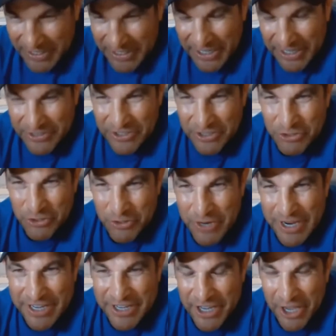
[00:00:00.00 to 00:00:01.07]
it's such a
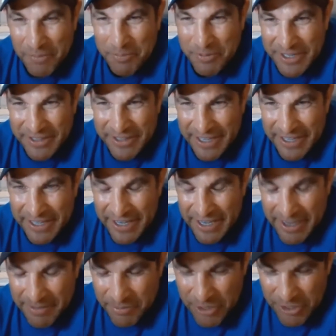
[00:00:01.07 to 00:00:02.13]
great company. They,
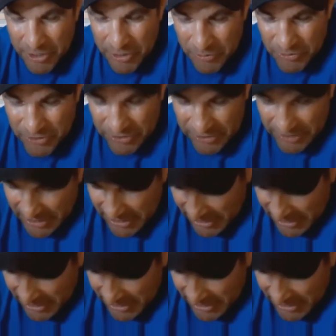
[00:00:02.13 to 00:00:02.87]
you know, just